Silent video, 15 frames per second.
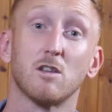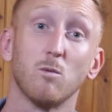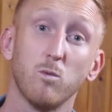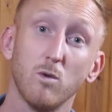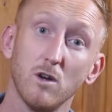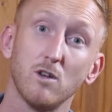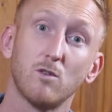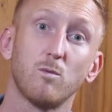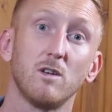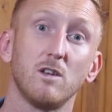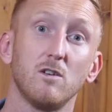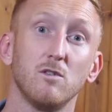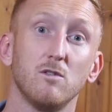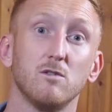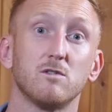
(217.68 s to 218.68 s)
the word we
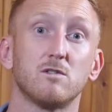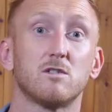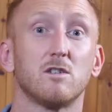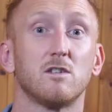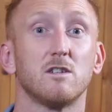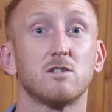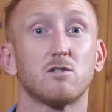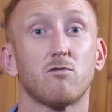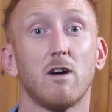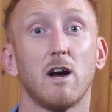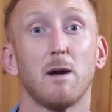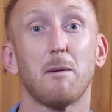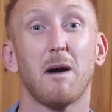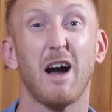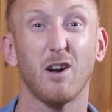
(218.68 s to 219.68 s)
use to
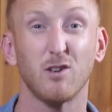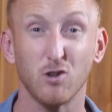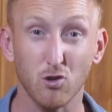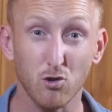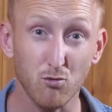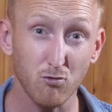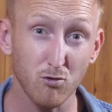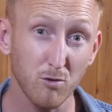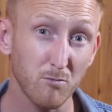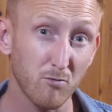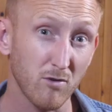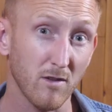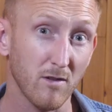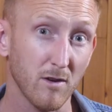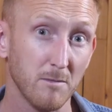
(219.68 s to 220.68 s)
describe how you group
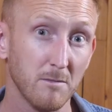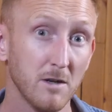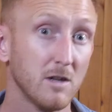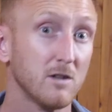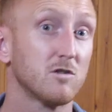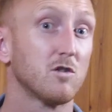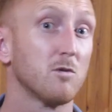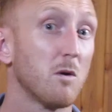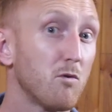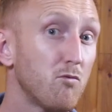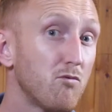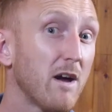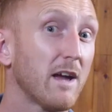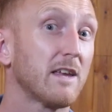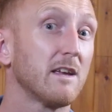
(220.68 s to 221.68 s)
rhythm to a
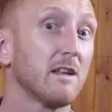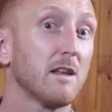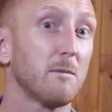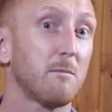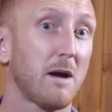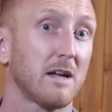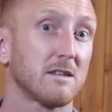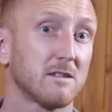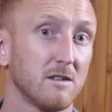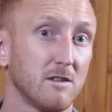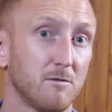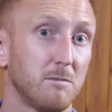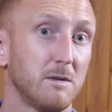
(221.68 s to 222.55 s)
regular pattern of